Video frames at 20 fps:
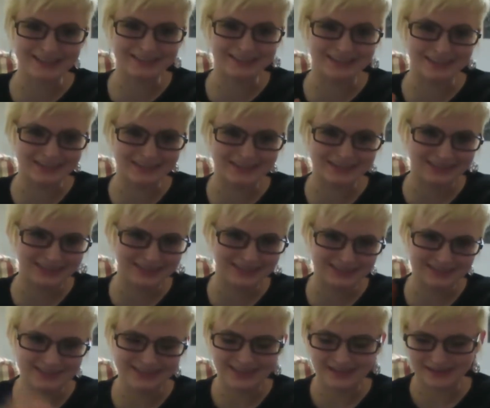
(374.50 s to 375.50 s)
Like in
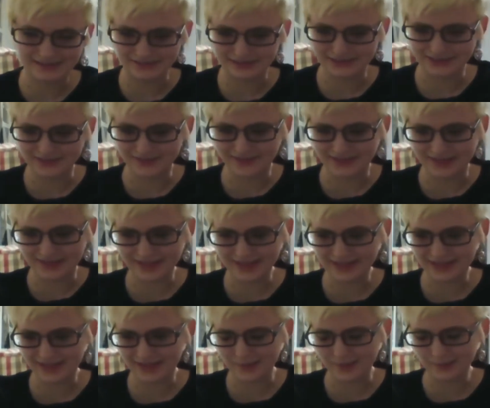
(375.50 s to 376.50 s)
a secular way.
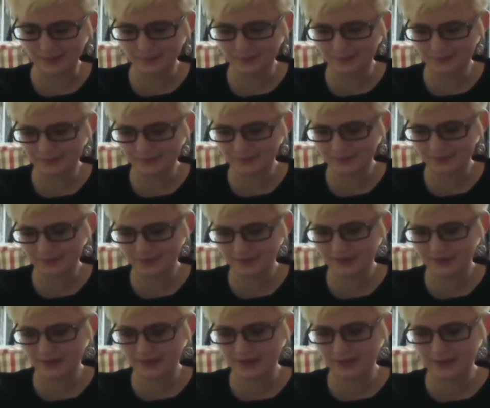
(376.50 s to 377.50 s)

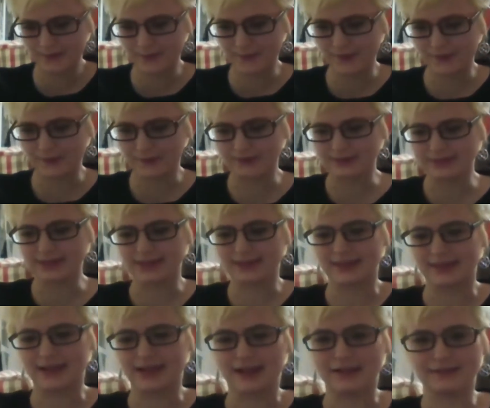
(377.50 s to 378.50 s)
Like one
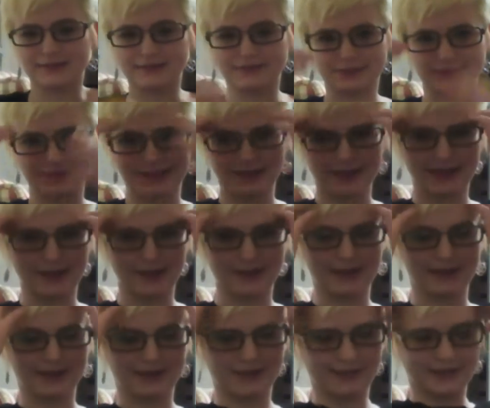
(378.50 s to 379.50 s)
thing that I do, like
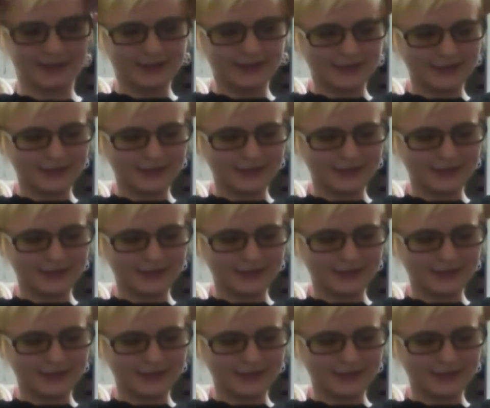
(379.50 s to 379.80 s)
I